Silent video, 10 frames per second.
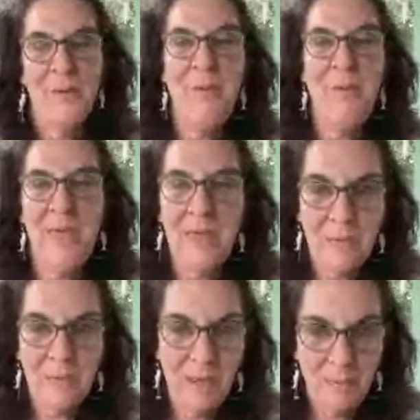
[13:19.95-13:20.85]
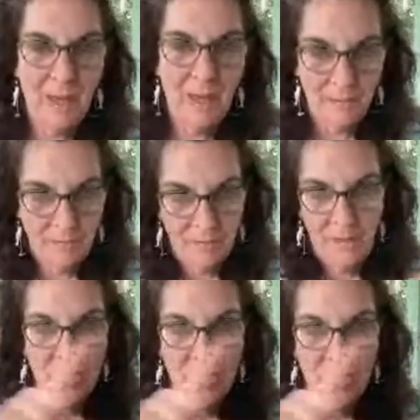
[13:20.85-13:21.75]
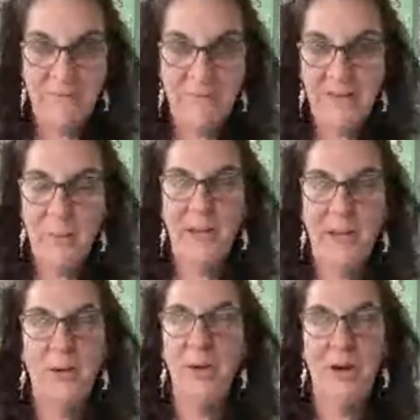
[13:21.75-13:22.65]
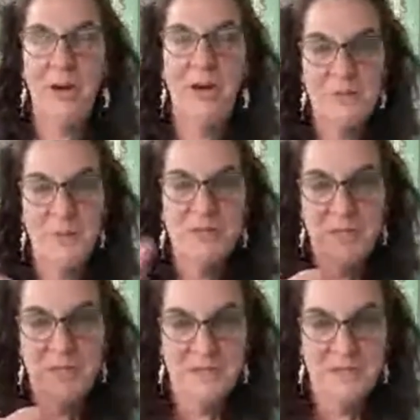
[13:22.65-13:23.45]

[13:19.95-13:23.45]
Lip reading: longevity of my career, especially this component of it,